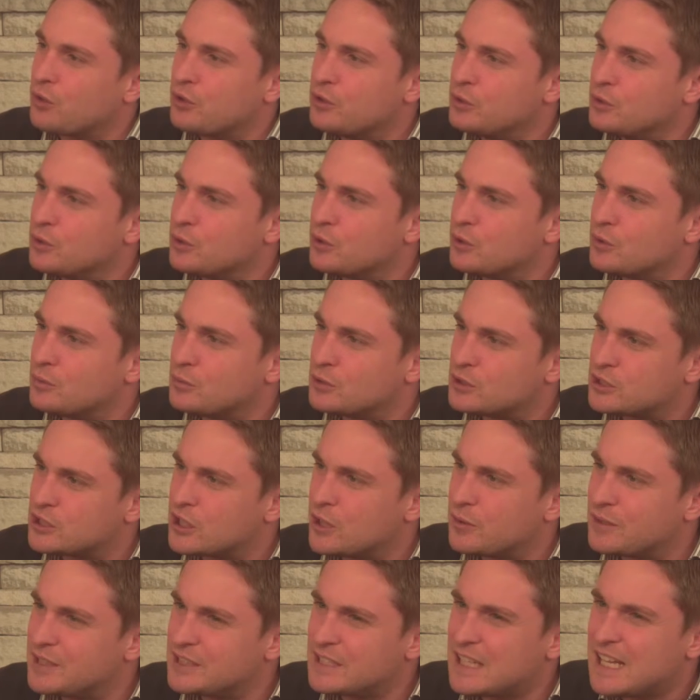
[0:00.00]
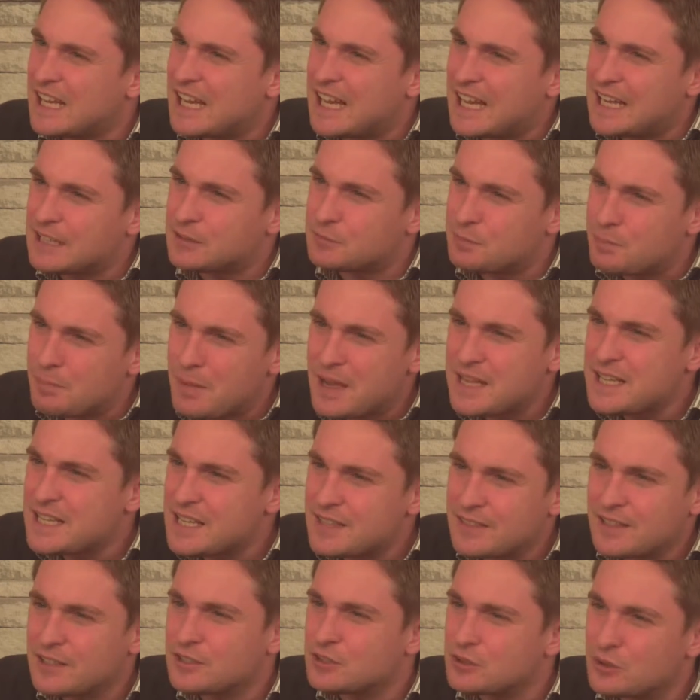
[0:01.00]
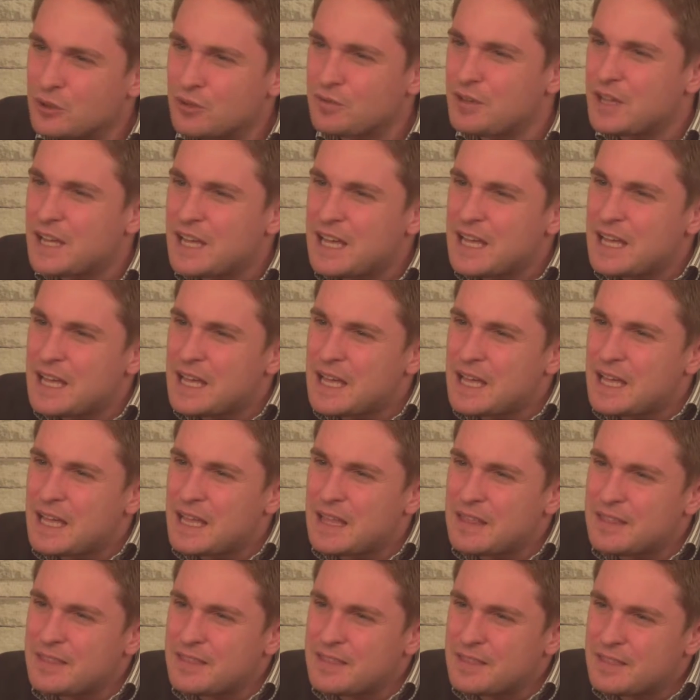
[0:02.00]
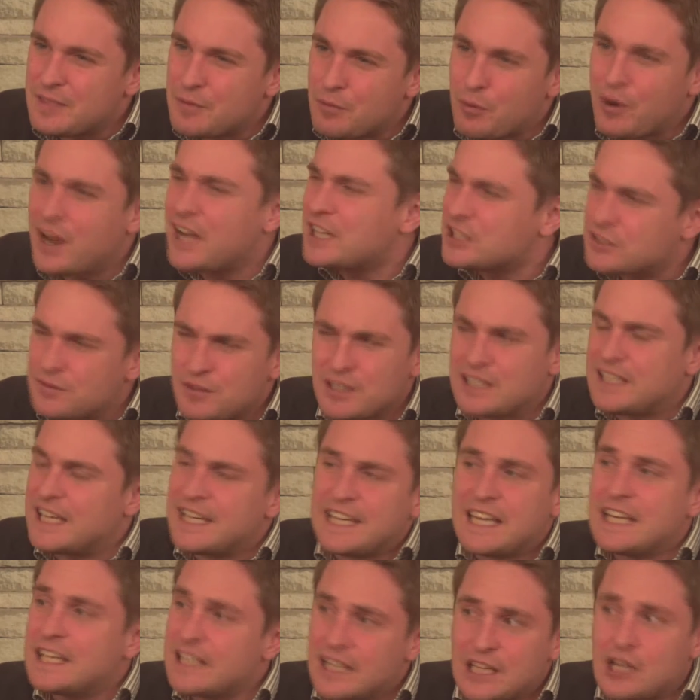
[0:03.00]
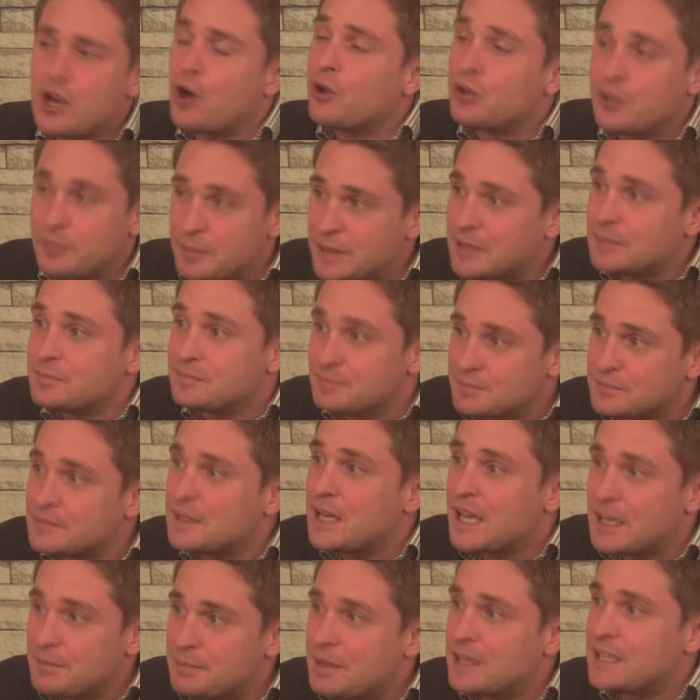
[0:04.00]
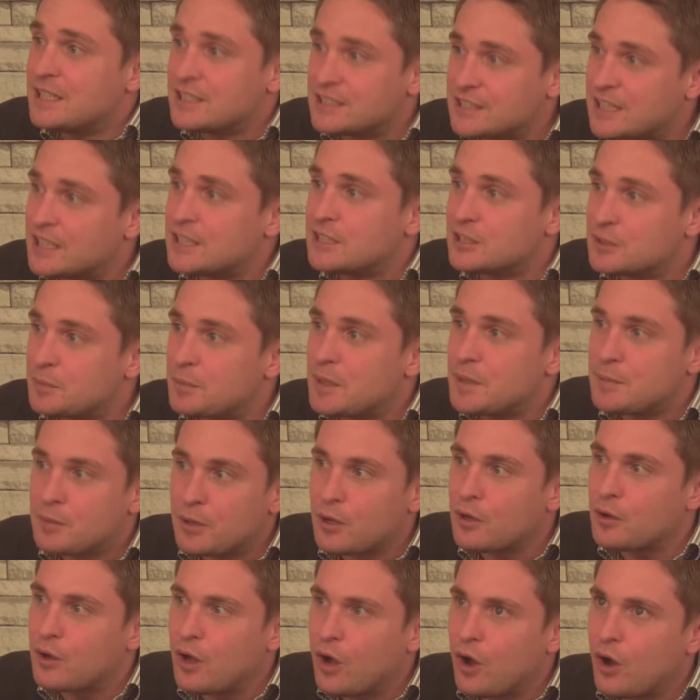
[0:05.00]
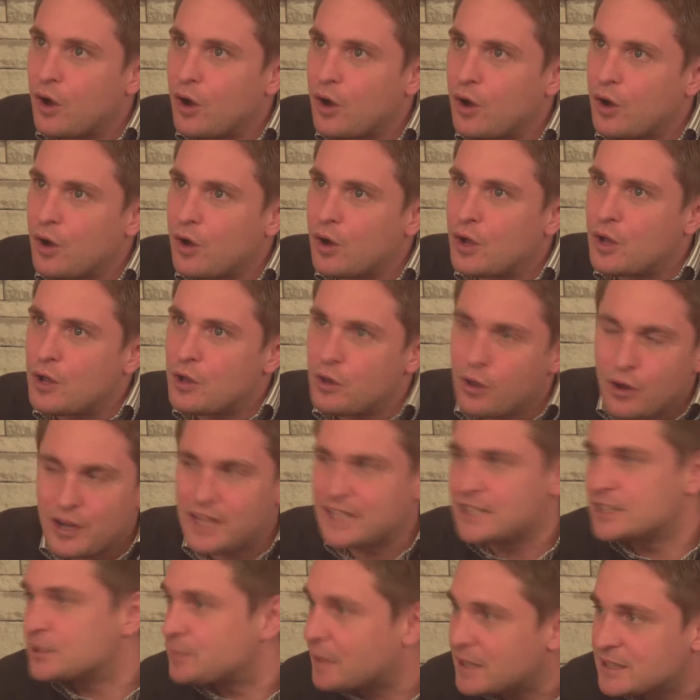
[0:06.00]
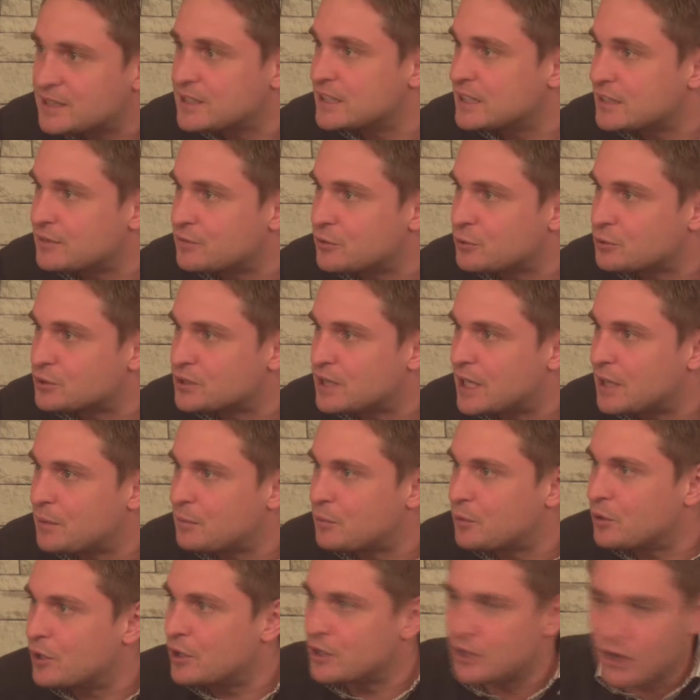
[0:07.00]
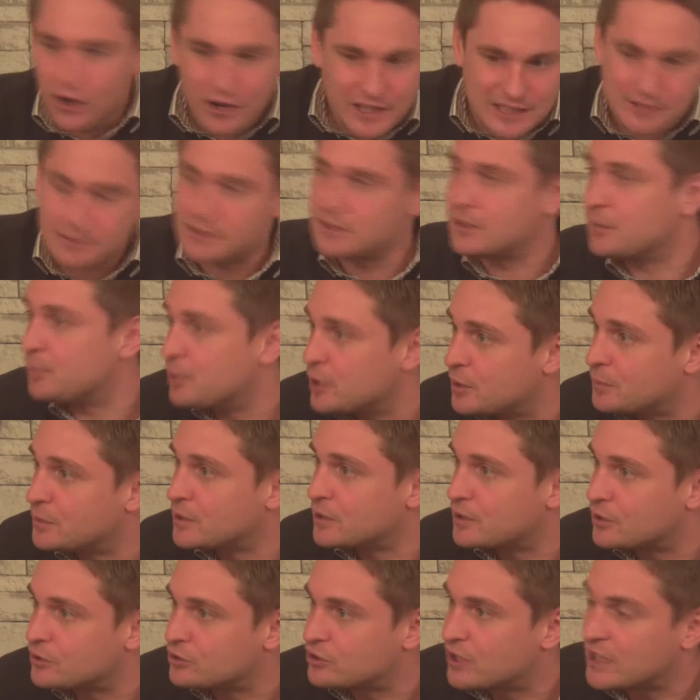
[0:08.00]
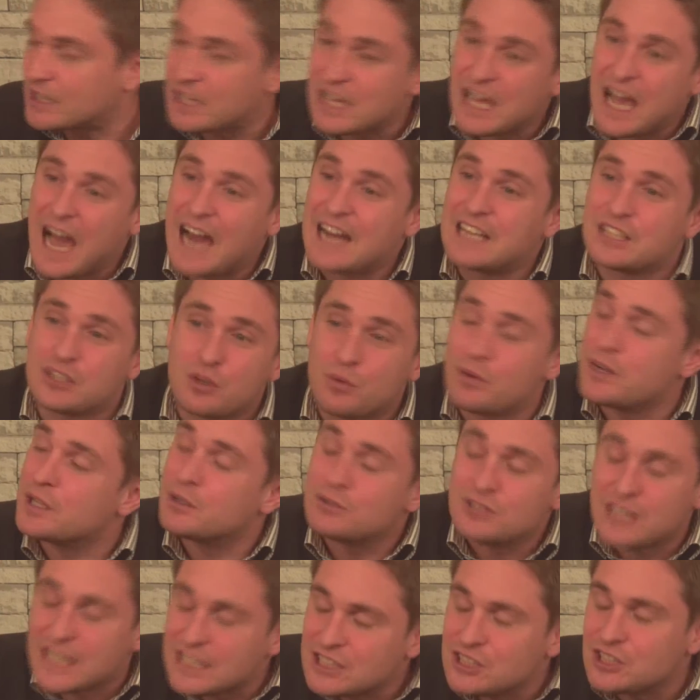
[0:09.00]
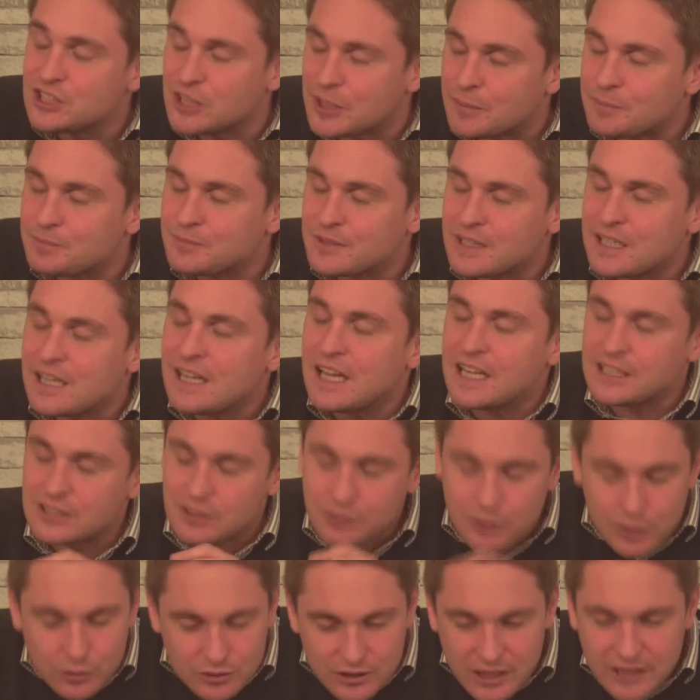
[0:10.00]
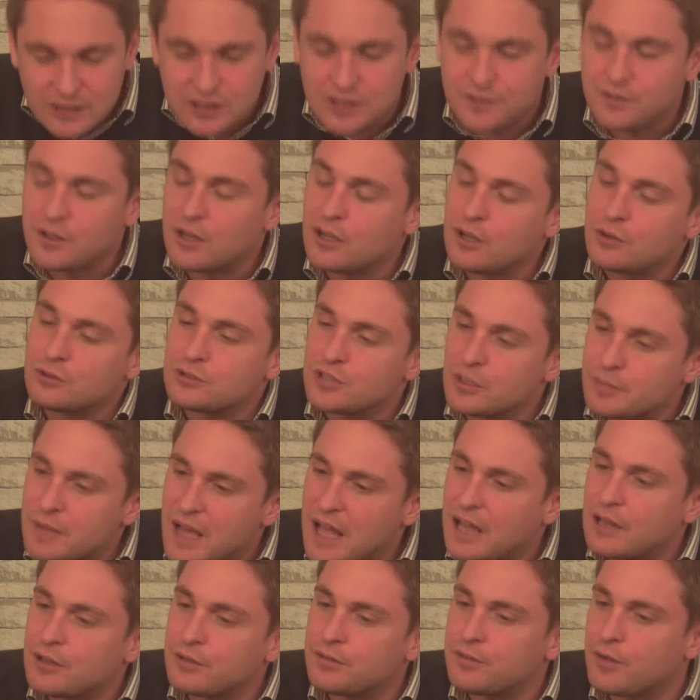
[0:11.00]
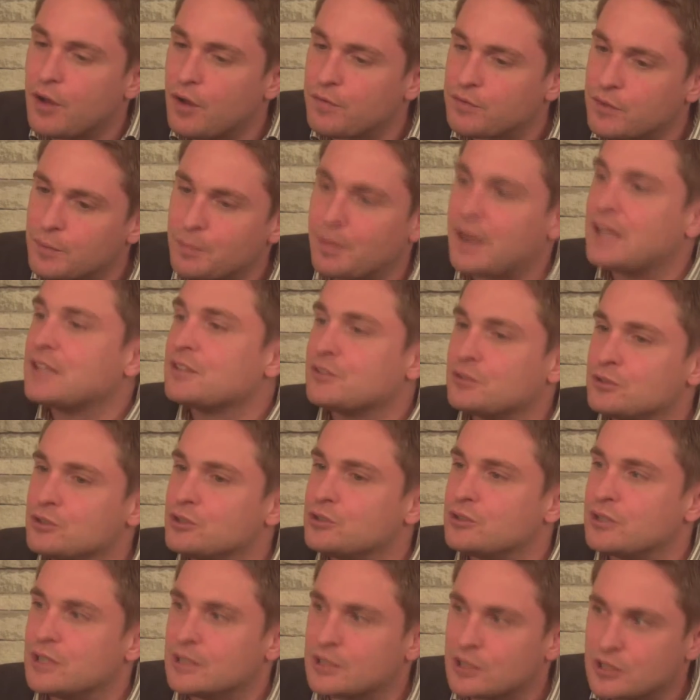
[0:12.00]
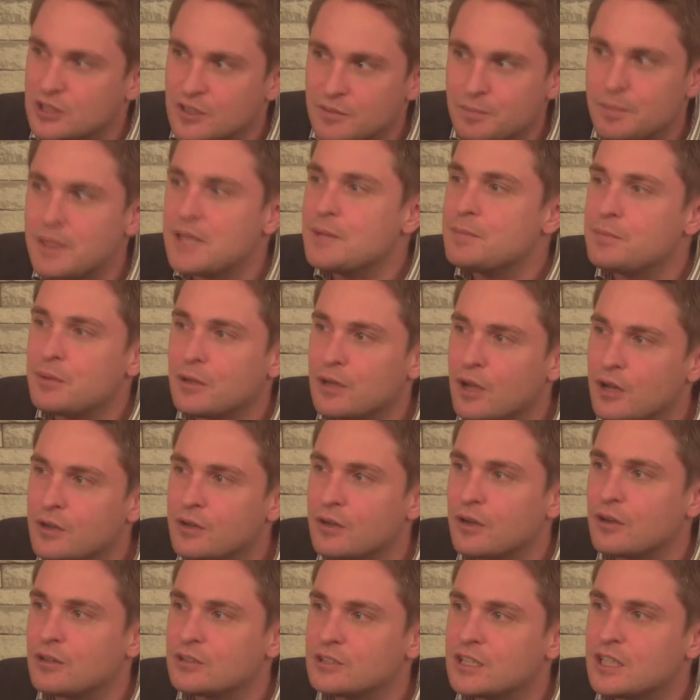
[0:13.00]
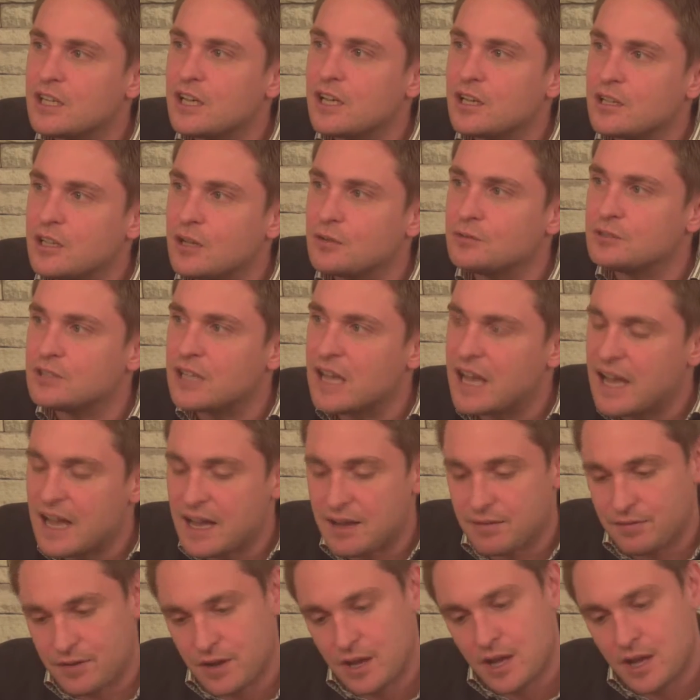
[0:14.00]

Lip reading: norm. So it's making that sort of the rise of the gigging economy in many sense. People are not expecting full-time work, aren't expecting the permanent contract, and it's a real danger. It's a real danger for the long-term health of the Black Country, because if people are not going to have